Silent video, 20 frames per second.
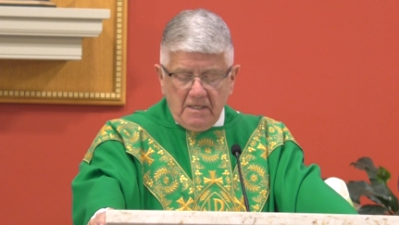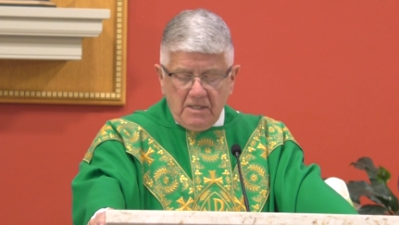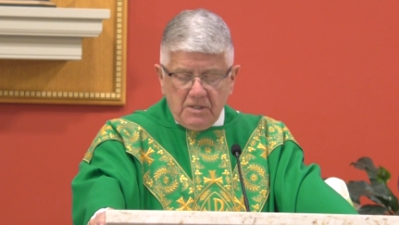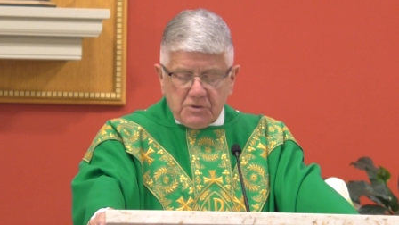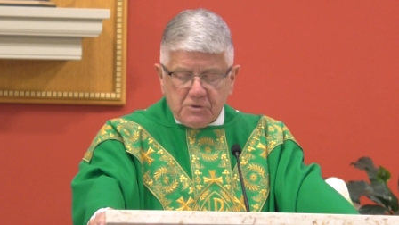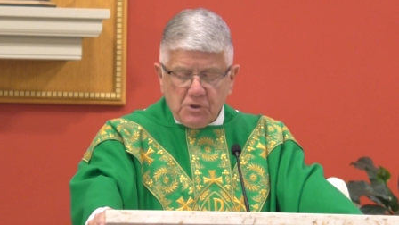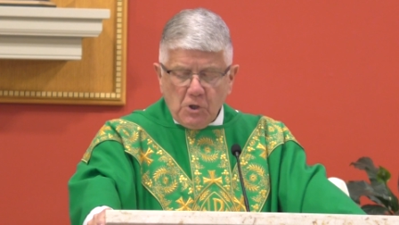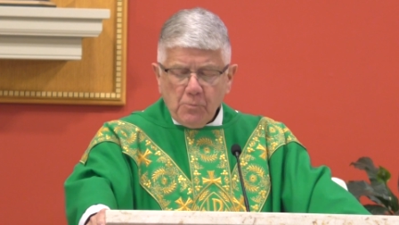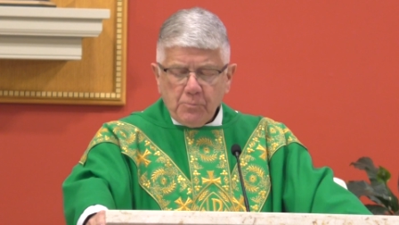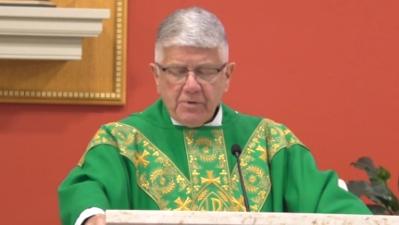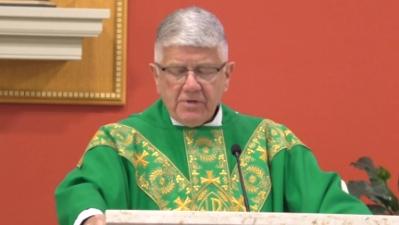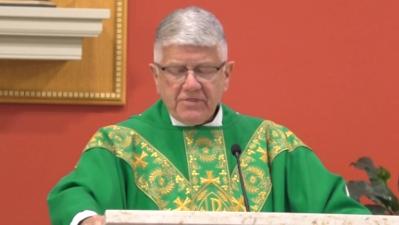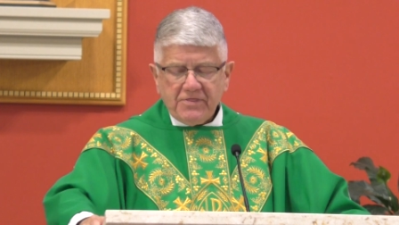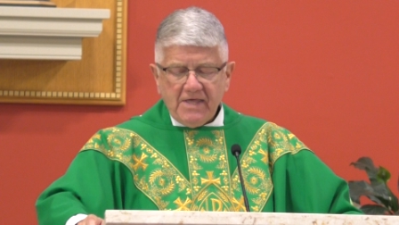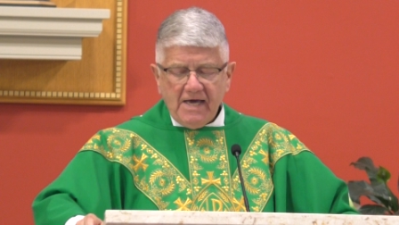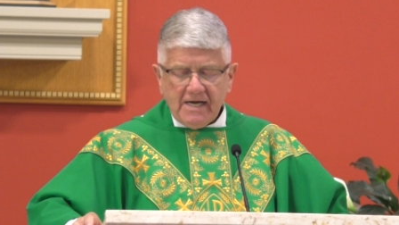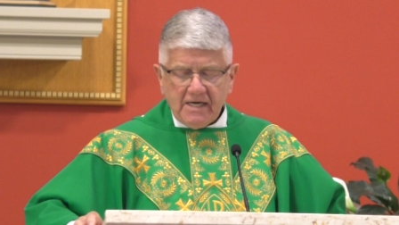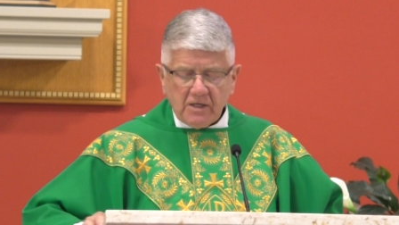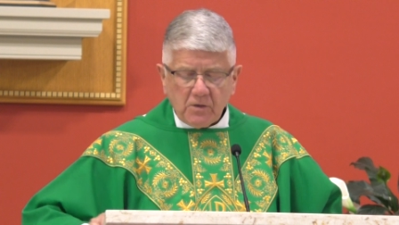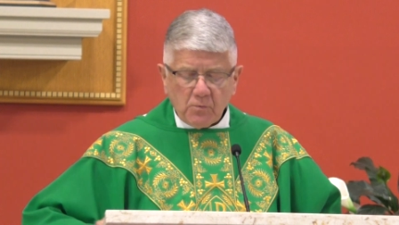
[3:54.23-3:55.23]
So
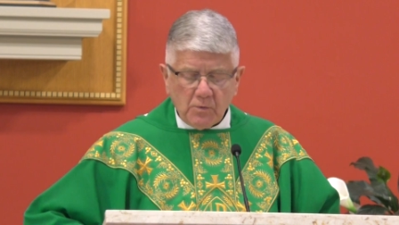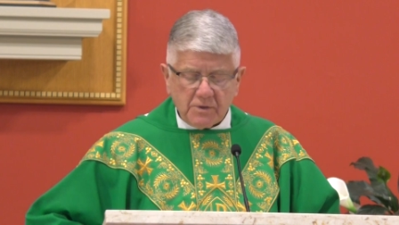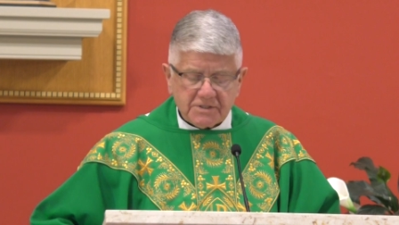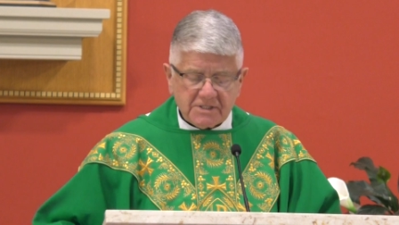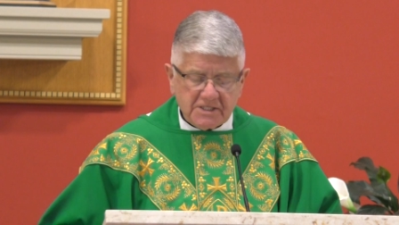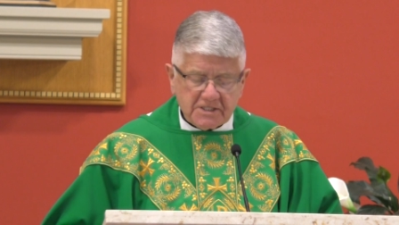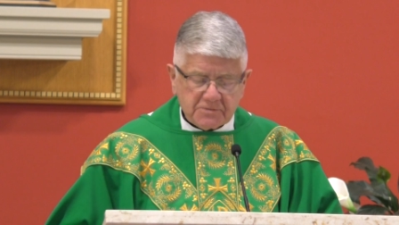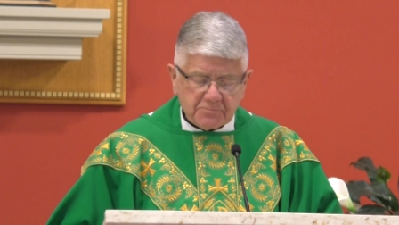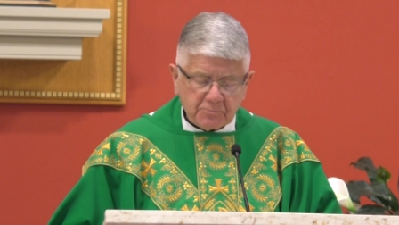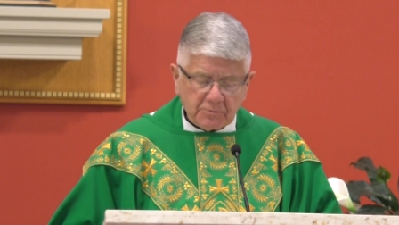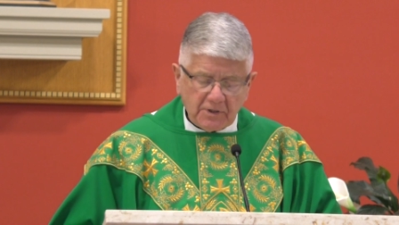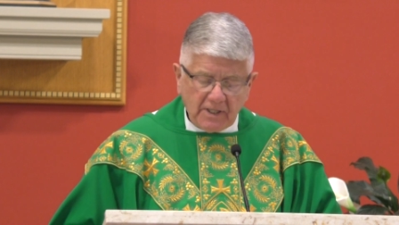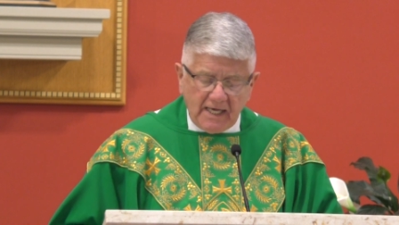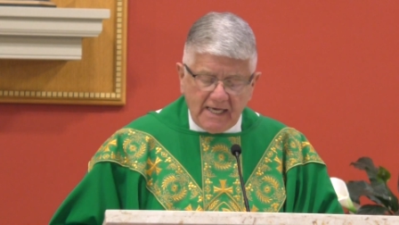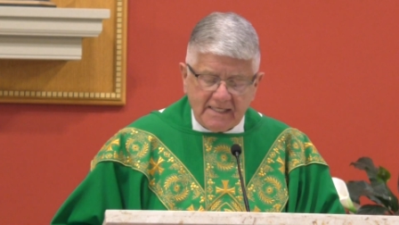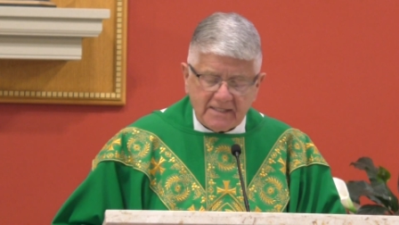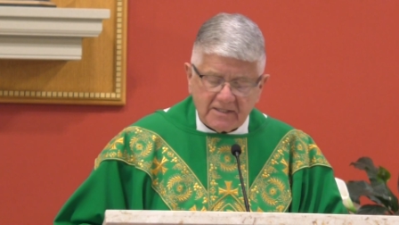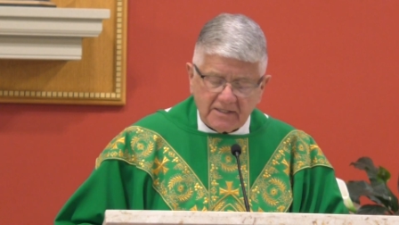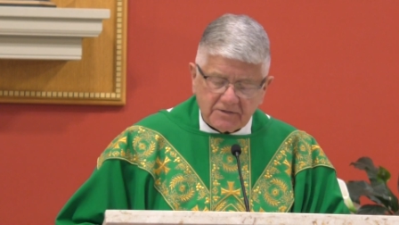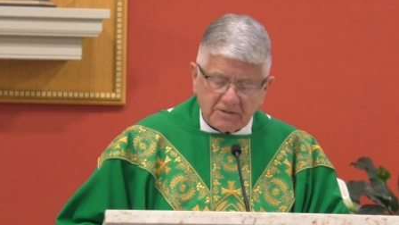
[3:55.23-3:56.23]
pathetic was his
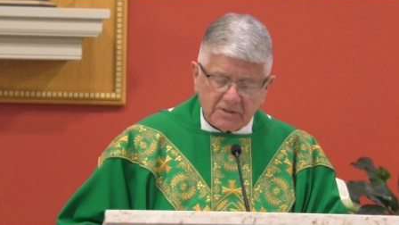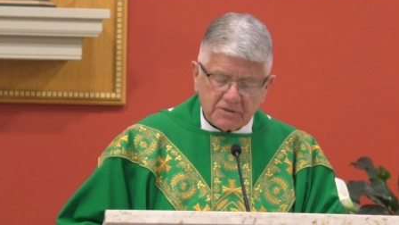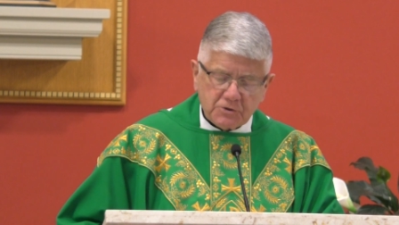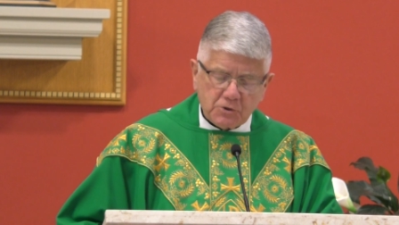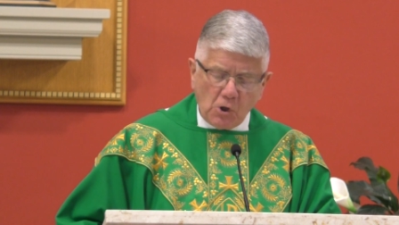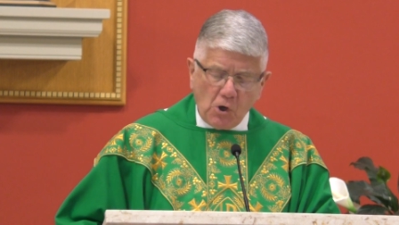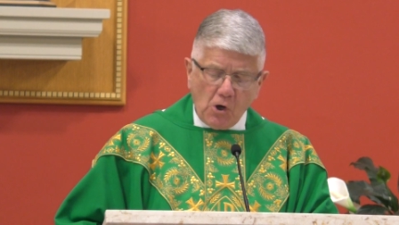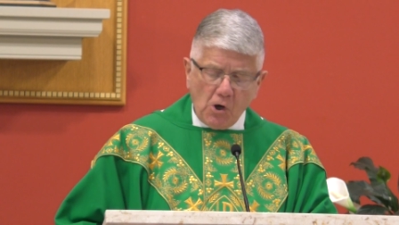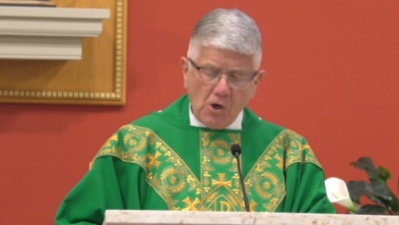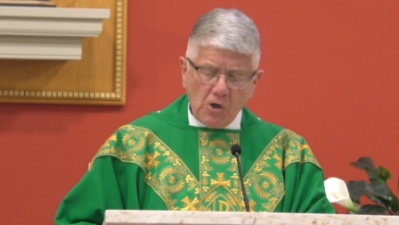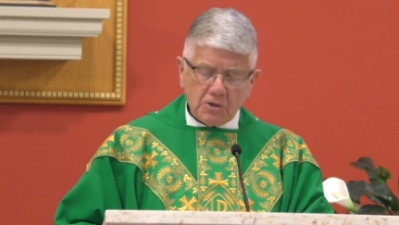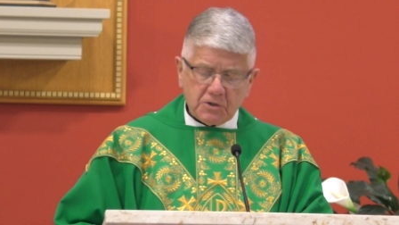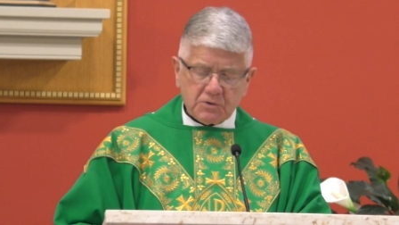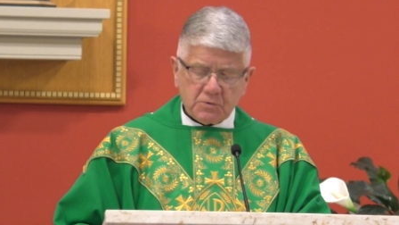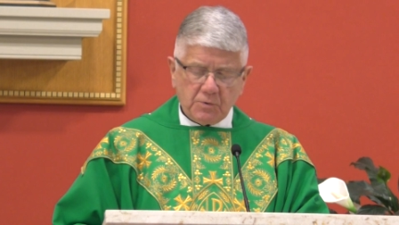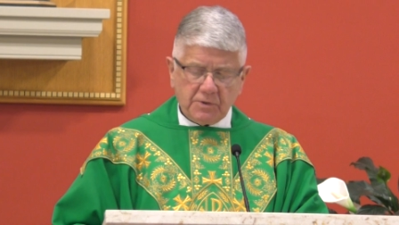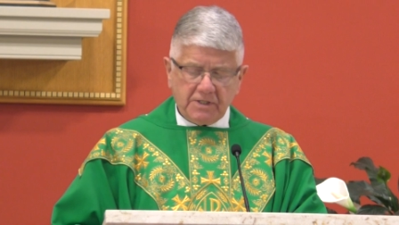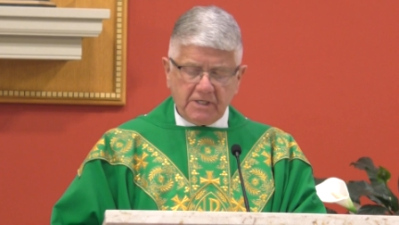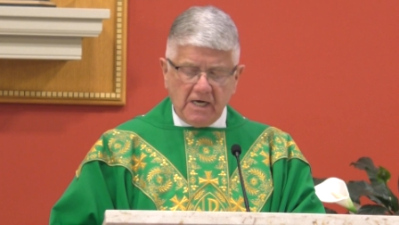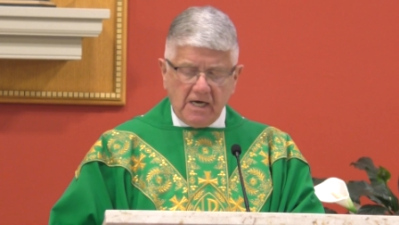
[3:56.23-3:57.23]
plight that the dogs
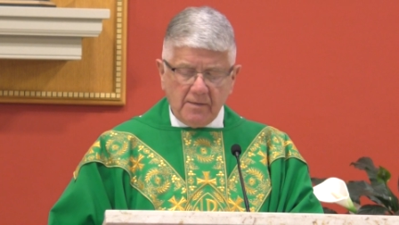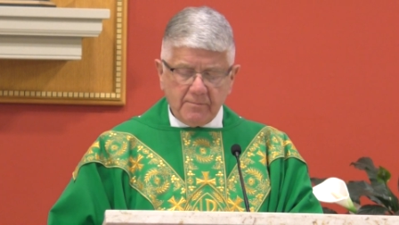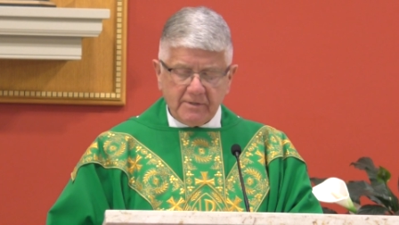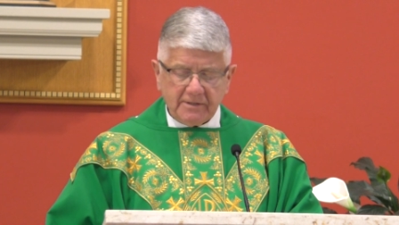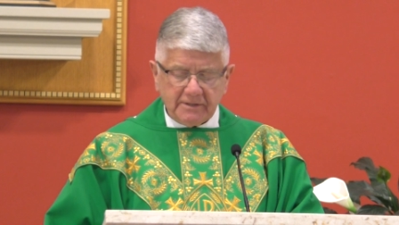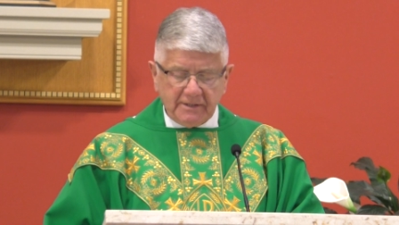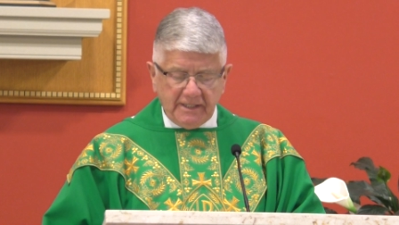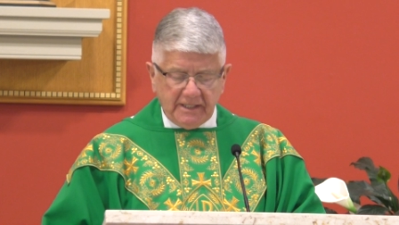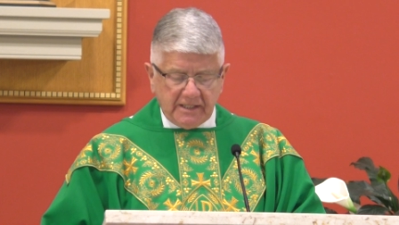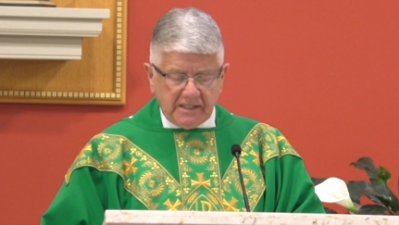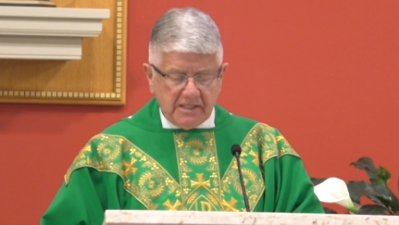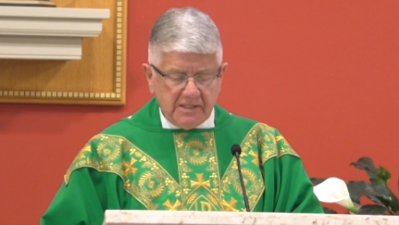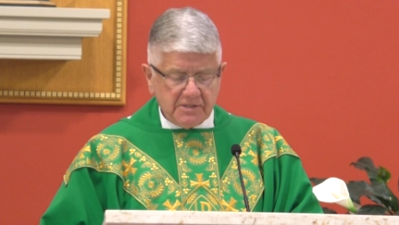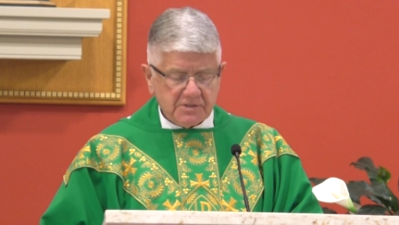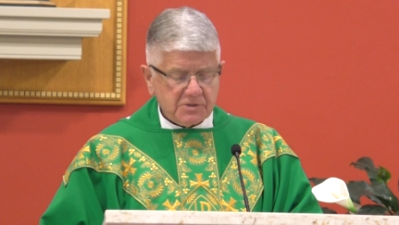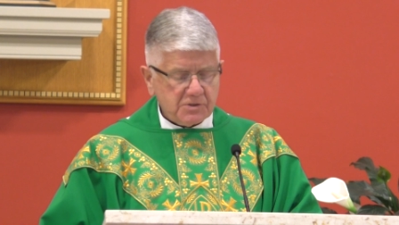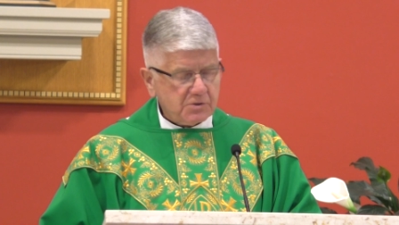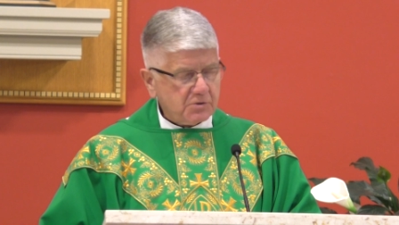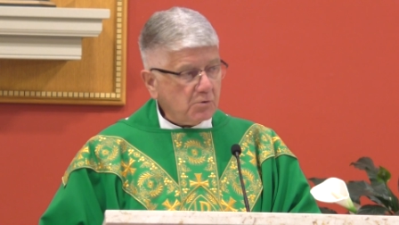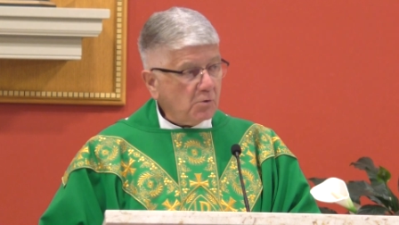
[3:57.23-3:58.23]
would come and lick
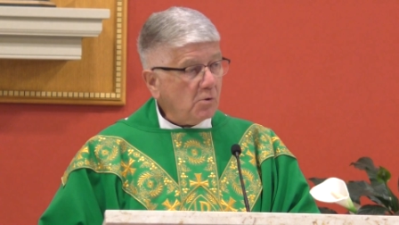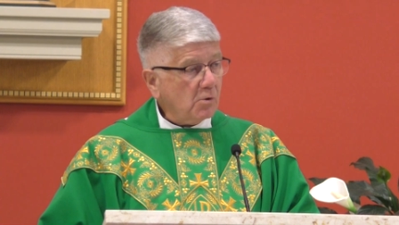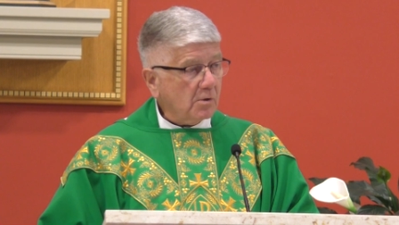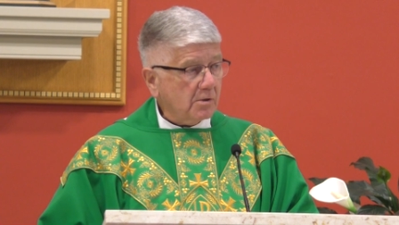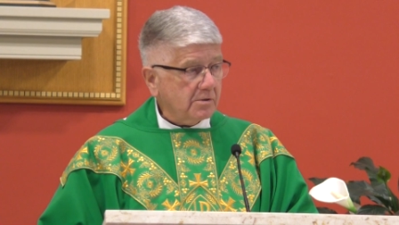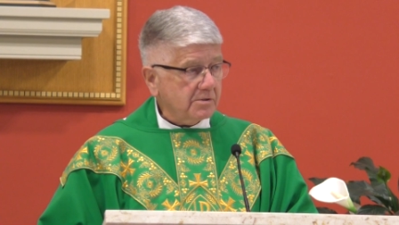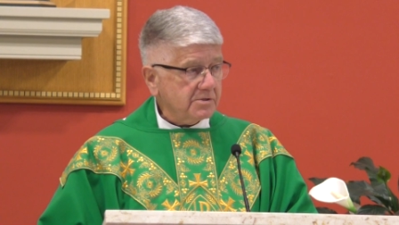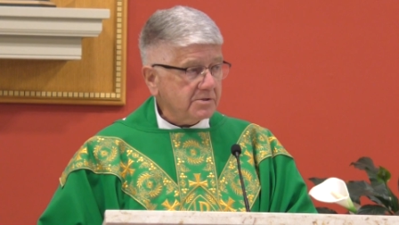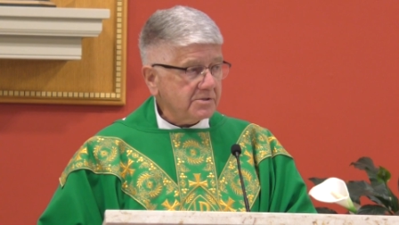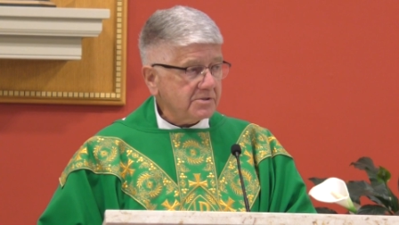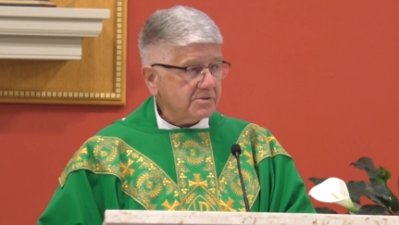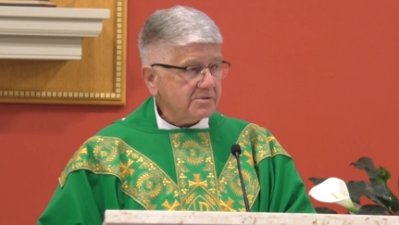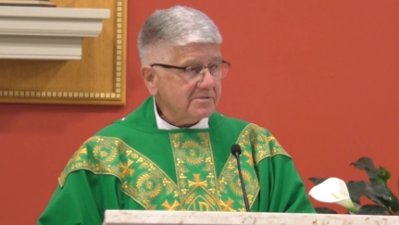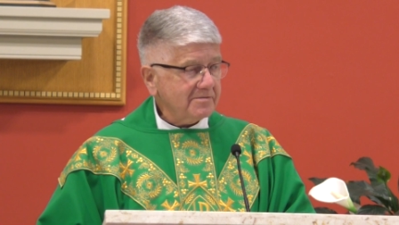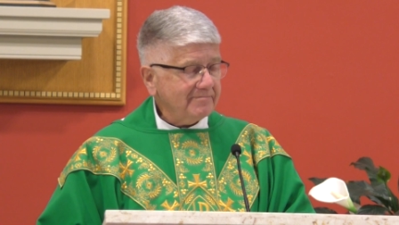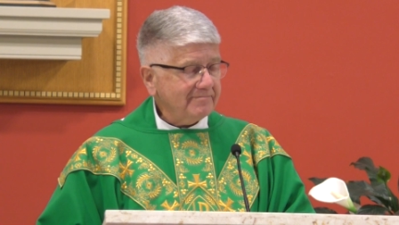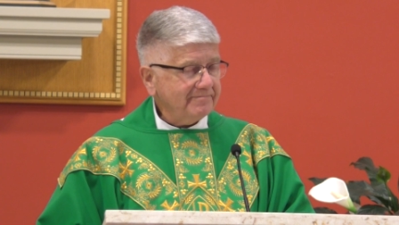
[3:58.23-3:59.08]
his sores.